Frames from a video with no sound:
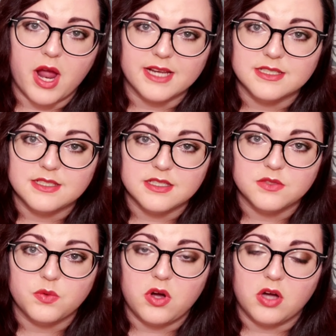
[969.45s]

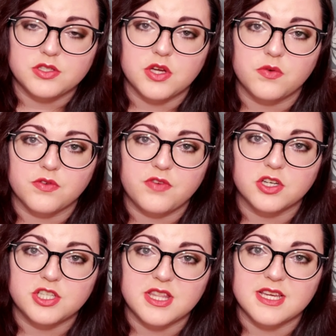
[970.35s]
practices will also refer
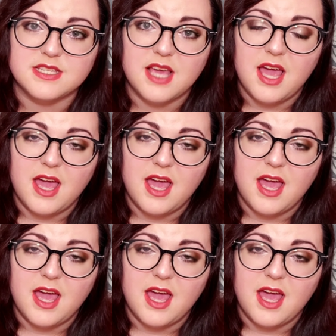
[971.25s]
to this